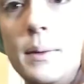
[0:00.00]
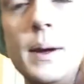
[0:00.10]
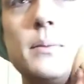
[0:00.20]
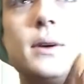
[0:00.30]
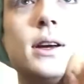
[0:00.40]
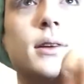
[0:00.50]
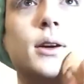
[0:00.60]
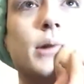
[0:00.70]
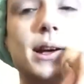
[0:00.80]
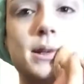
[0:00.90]
I might be an
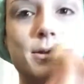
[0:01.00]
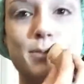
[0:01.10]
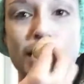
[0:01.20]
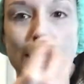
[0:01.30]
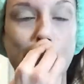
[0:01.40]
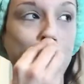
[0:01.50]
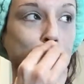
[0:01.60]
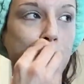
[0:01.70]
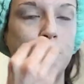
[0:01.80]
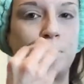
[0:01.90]
aggressive blender
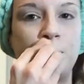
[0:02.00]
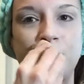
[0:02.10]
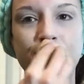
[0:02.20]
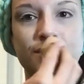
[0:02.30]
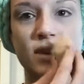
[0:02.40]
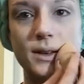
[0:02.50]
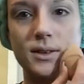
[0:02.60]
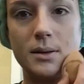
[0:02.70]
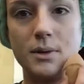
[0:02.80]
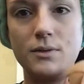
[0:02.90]
to
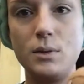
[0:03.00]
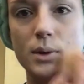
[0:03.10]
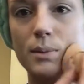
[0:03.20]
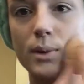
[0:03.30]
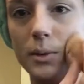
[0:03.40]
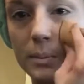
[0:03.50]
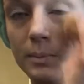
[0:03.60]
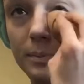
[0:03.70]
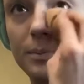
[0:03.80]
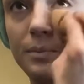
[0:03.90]
some of you people,
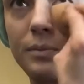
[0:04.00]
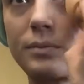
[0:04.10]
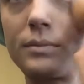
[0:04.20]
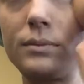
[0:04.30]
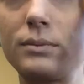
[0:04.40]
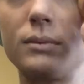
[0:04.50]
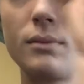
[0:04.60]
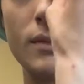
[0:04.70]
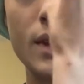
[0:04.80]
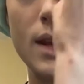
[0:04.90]

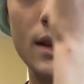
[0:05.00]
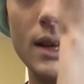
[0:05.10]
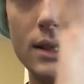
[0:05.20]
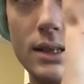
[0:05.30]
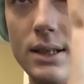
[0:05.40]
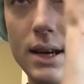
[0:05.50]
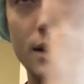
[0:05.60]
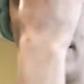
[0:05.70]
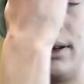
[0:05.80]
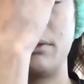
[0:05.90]
and that's
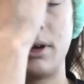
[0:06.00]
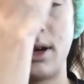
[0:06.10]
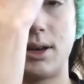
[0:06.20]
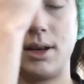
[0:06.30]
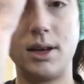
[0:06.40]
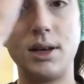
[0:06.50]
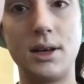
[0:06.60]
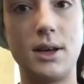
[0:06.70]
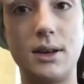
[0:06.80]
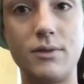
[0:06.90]
entirely okay.
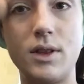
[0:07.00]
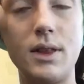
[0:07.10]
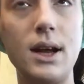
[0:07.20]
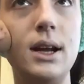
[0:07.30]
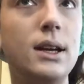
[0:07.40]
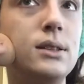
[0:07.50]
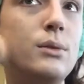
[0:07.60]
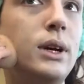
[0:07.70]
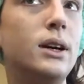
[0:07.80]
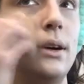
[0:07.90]
The lighting is
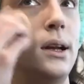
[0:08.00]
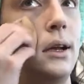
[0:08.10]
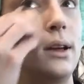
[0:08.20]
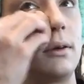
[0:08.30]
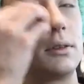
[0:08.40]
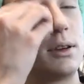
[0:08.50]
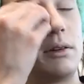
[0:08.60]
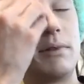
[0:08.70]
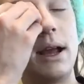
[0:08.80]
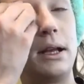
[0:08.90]
weird and it goes
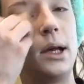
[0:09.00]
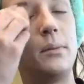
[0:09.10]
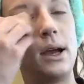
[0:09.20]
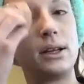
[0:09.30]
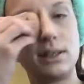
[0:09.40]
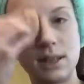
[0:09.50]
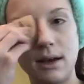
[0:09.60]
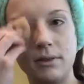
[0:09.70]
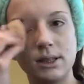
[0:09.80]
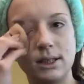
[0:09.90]
all random. I just
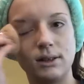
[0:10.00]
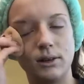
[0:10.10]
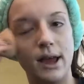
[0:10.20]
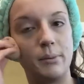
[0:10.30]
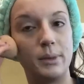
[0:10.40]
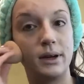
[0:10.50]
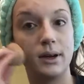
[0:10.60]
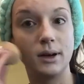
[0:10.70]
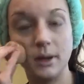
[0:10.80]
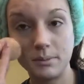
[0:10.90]
have this little lamp
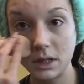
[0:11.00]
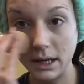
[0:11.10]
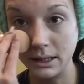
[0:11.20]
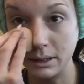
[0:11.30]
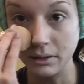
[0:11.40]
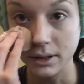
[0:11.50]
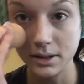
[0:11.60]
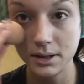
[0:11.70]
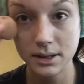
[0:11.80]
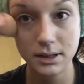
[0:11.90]
here. I'm trying to do this